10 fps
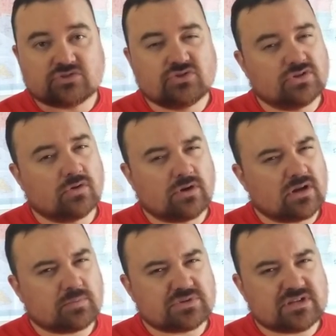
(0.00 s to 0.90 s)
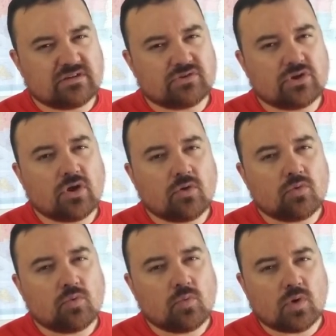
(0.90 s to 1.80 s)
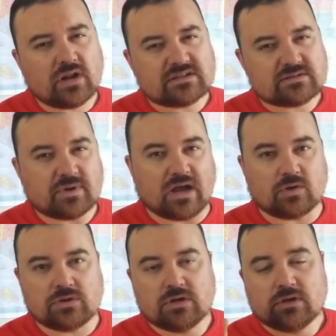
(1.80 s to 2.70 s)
Don't 100% even know what it's about.